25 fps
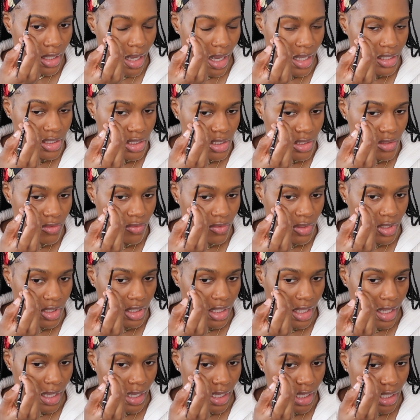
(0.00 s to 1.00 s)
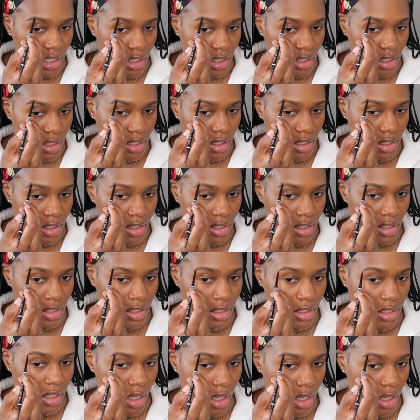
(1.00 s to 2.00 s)
I just feel like
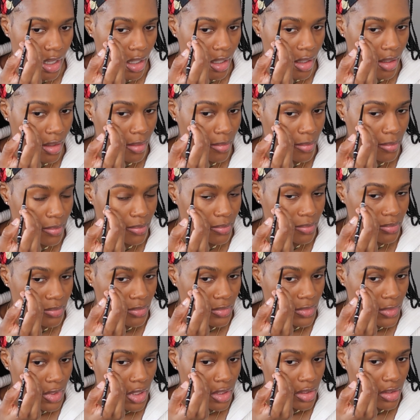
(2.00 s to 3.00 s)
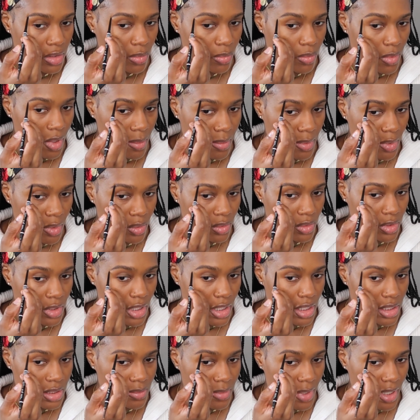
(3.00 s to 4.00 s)
the woman who
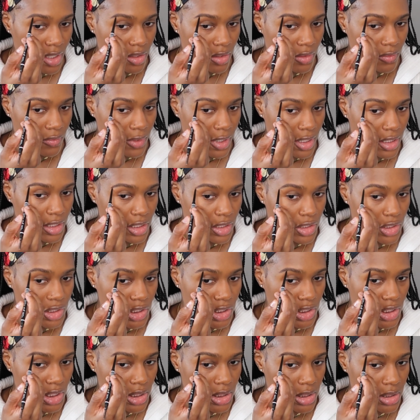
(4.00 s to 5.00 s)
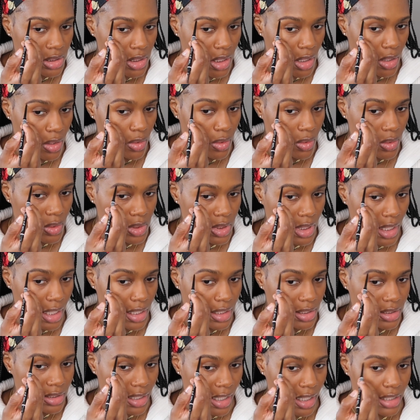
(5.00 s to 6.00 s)
does my threading, she just knows
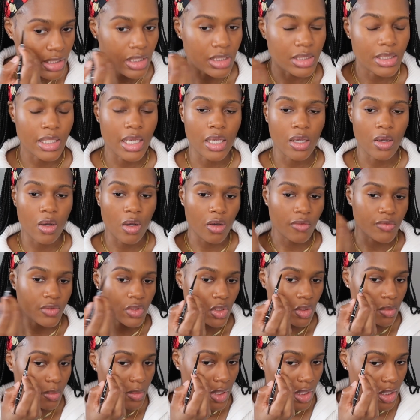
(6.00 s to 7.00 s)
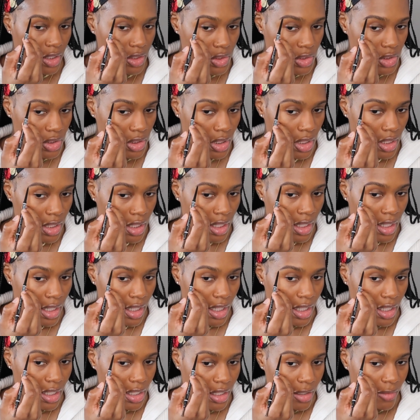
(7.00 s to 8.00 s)
like not to take off too much.
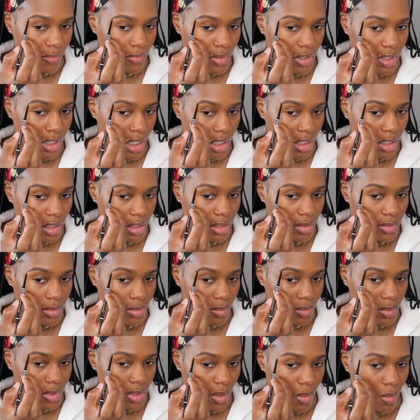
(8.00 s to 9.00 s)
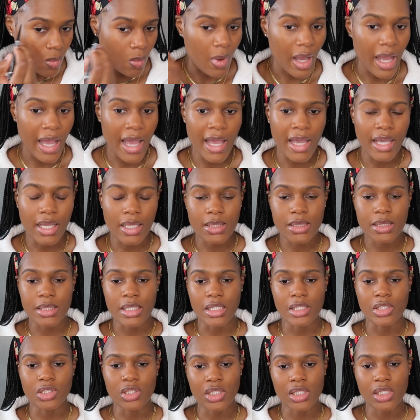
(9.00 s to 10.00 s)
And I feel like with the wax,
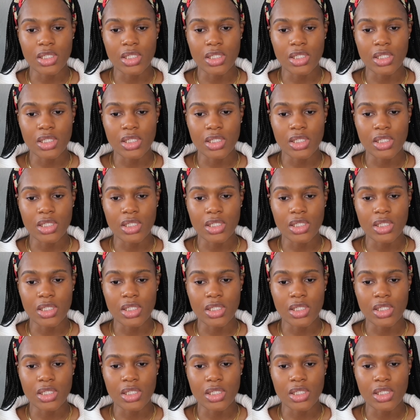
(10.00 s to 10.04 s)
I